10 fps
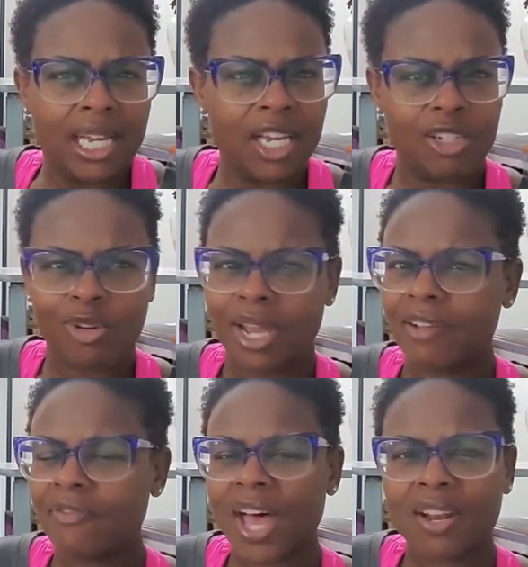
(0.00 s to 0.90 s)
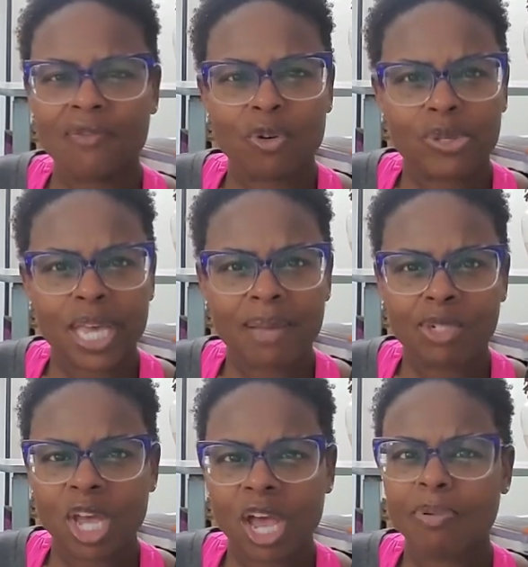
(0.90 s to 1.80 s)
trying to find a full-time
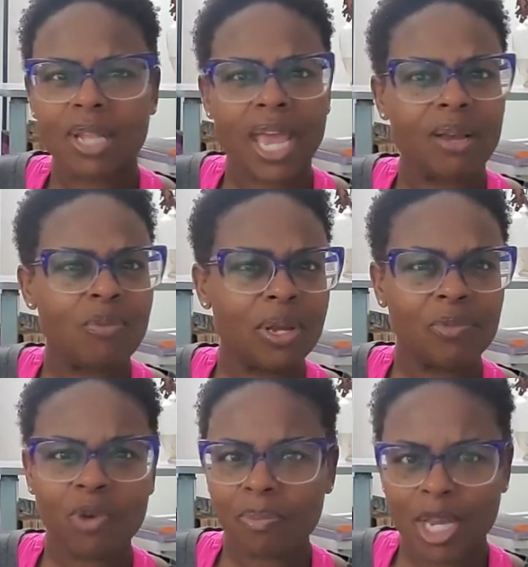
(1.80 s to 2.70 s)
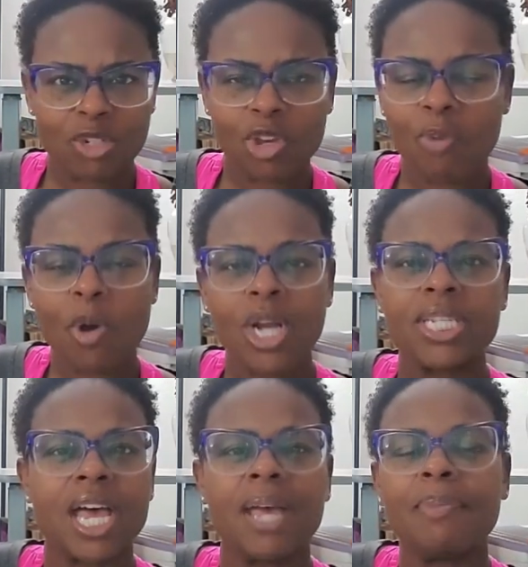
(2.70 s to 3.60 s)
job, or like what made you go
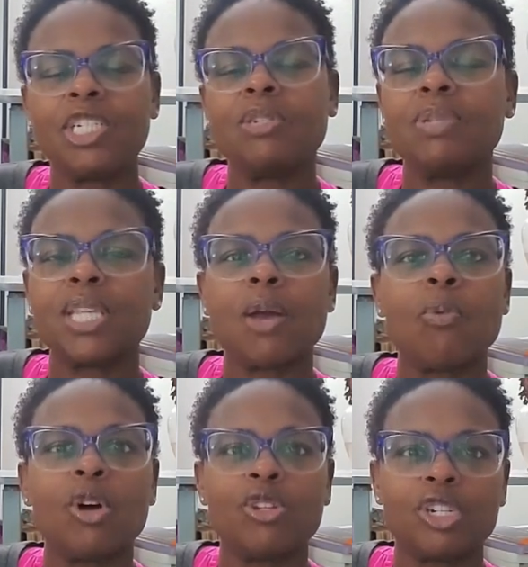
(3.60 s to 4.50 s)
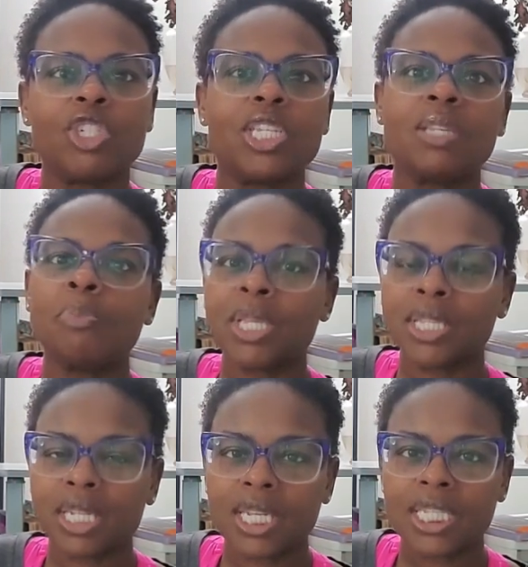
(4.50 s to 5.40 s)
part-time? And she was like, well, she has a
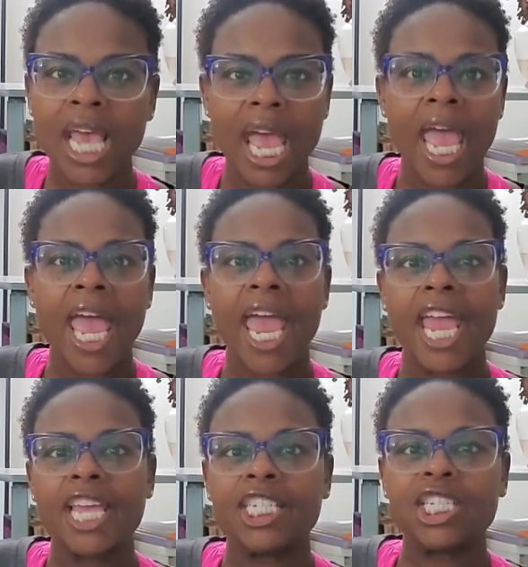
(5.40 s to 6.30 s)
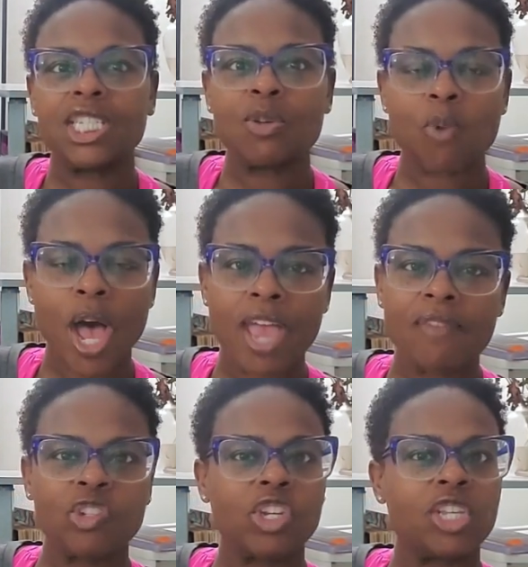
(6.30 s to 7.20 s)
business and she's a wife
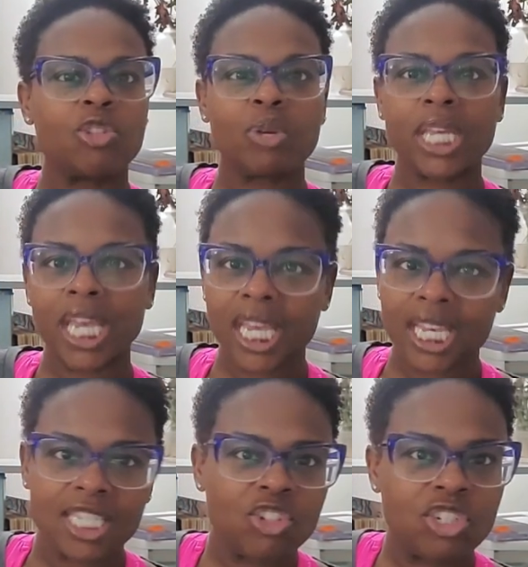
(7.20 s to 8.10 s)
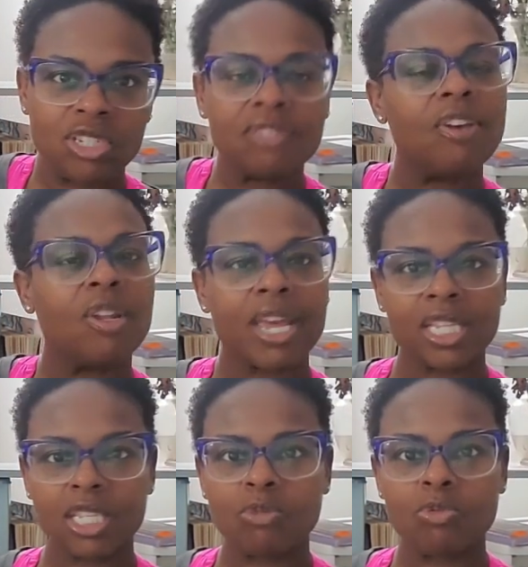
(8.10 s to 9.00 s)
and she has 3 kids, and she just felt
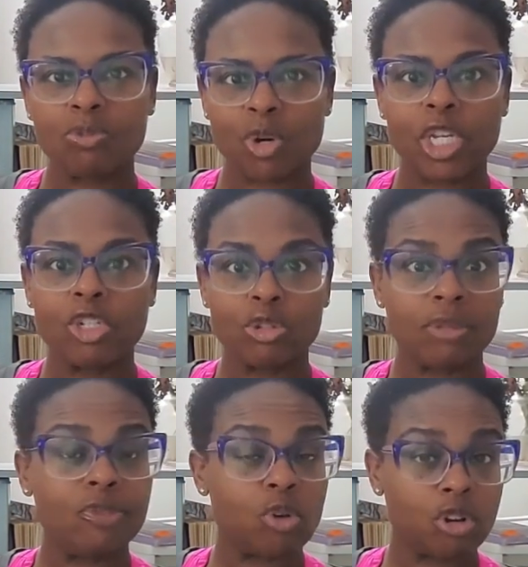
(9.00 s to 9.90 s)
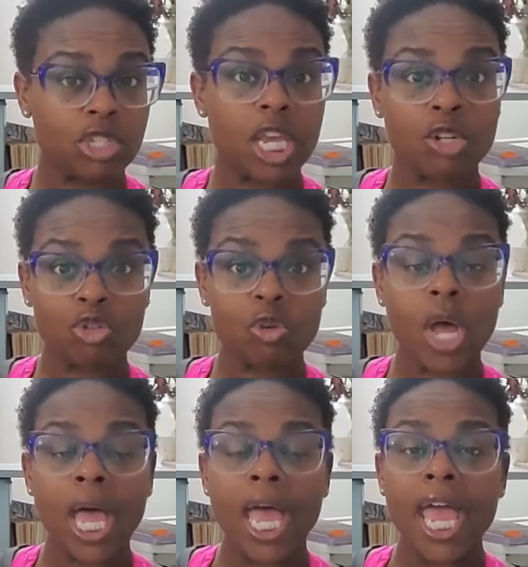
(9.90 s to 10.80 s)
like this was more conducive to her schedule
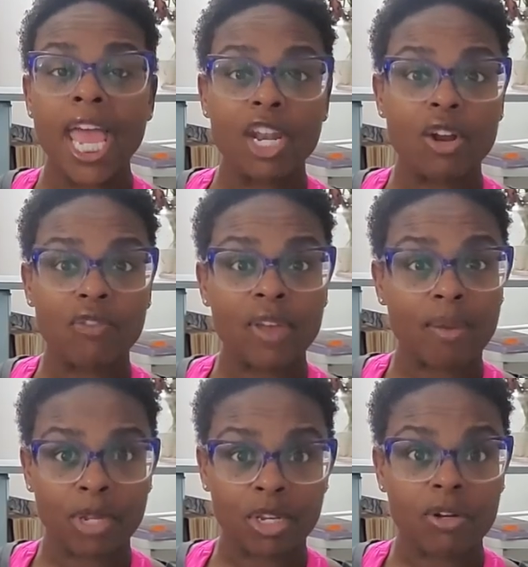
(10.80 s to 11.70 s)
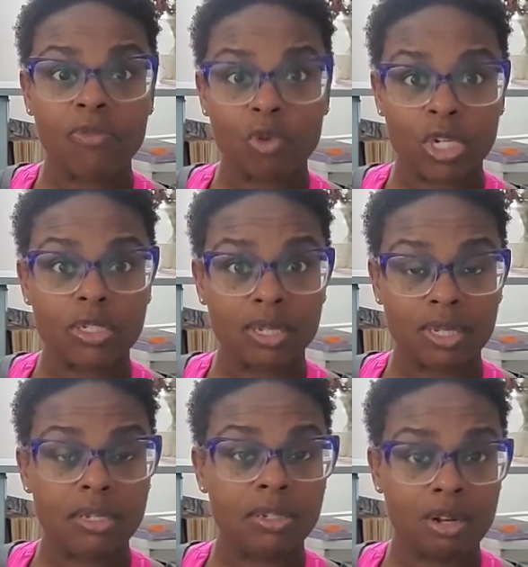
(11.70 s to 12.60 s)
and her family could afford to,
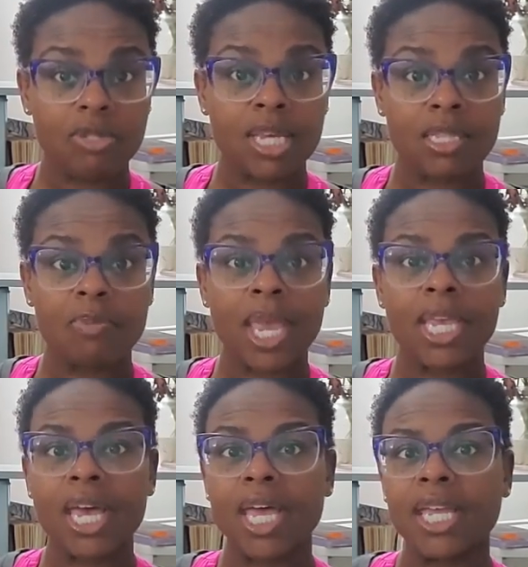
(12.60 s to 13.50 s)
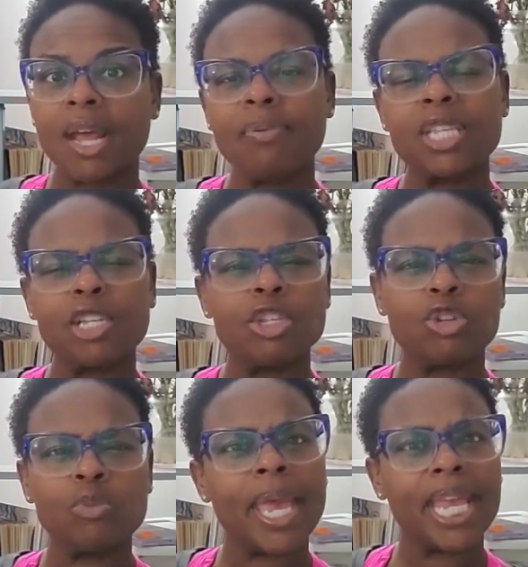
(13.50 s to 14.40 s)
take the pay cut. And I was like, so
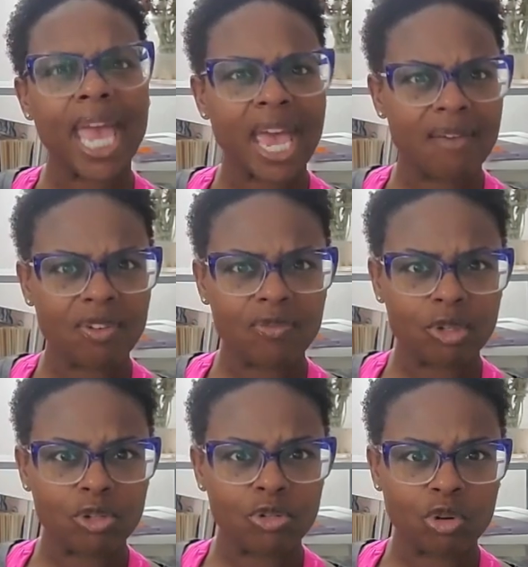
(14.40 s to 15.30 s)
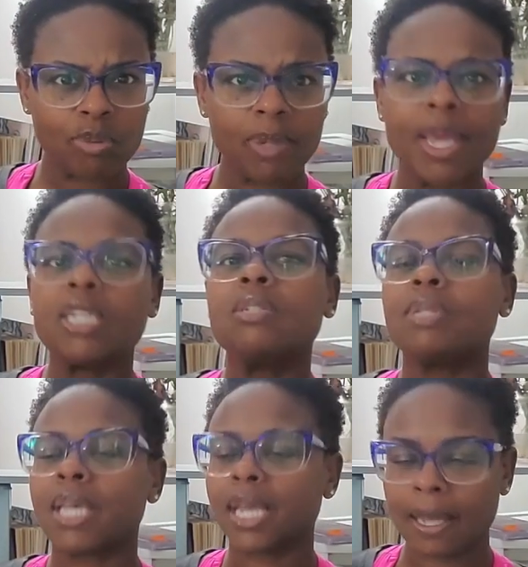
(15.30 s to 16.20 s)
you make half of what you normally make? She was
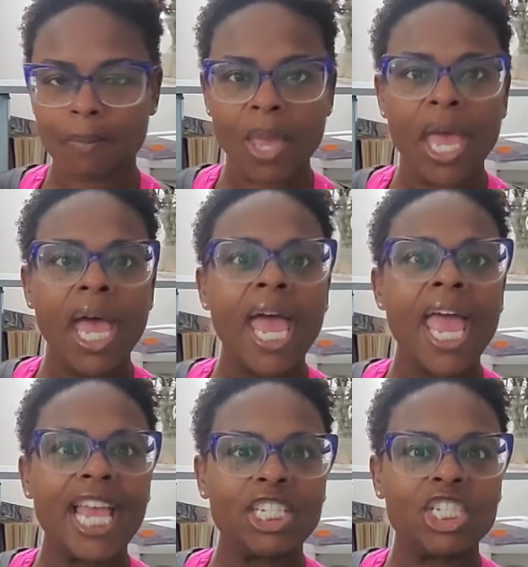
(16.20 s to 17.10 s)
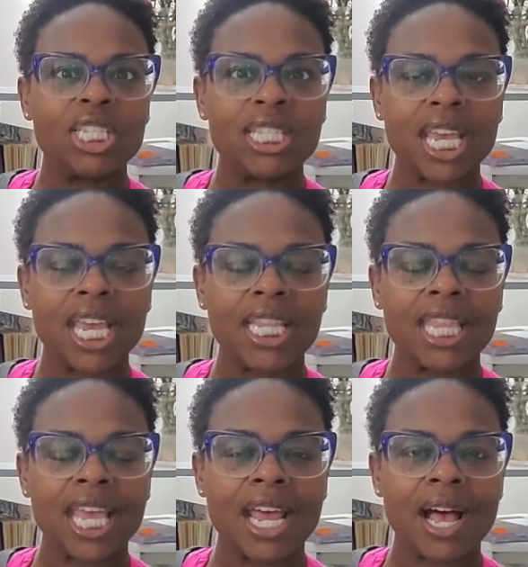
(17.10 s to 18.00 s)
like, yep. And she said
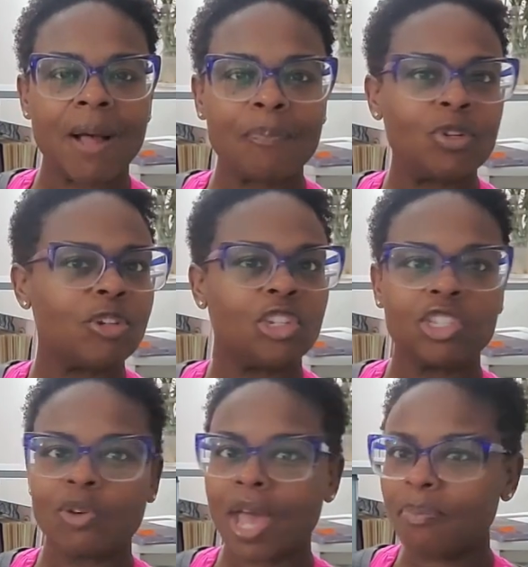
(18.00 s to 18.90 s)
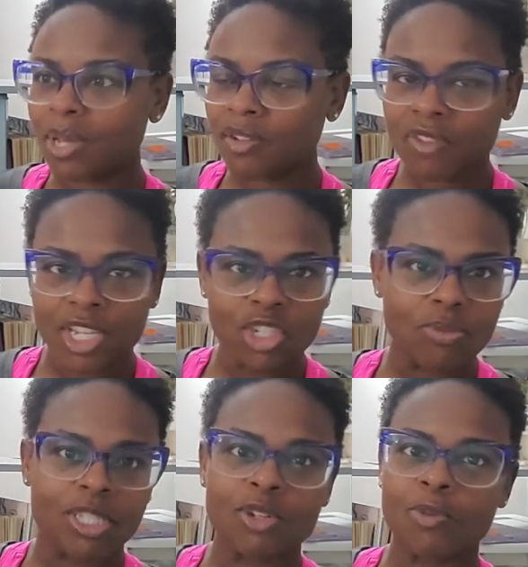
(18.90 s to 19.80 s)
that, she still got benefits. She
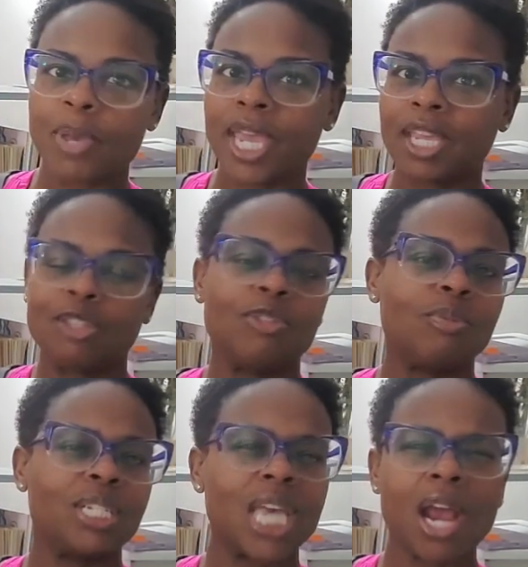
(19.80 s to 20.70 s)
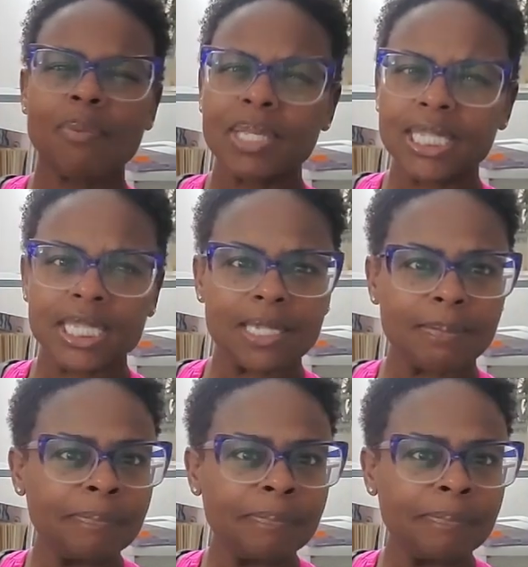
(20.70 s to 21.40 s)
was still paying into the retirement system.